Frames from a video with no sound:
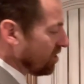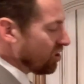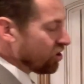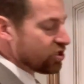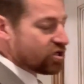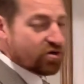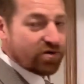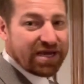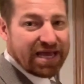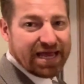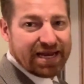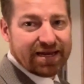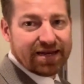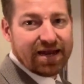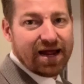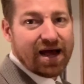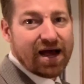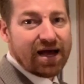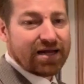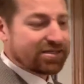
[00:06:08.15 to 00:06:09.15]
you
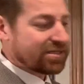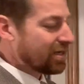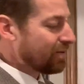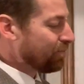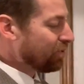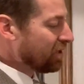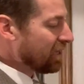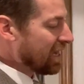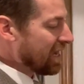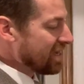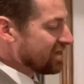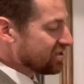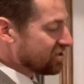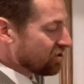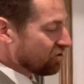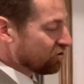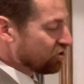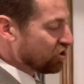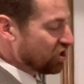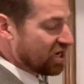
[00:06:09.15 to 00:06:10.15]
cannot apply
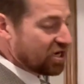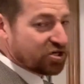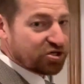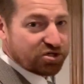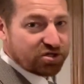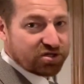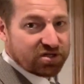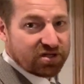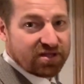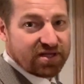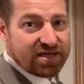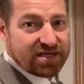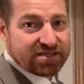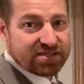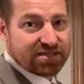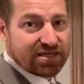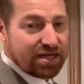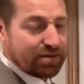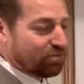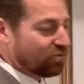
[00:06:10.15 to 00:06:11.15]
association to
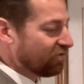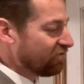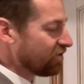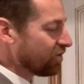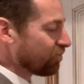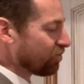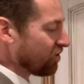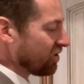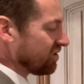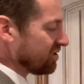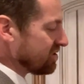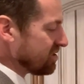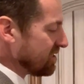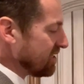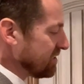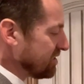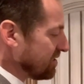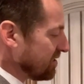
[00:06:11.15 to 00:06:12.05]
this and move the parentheses.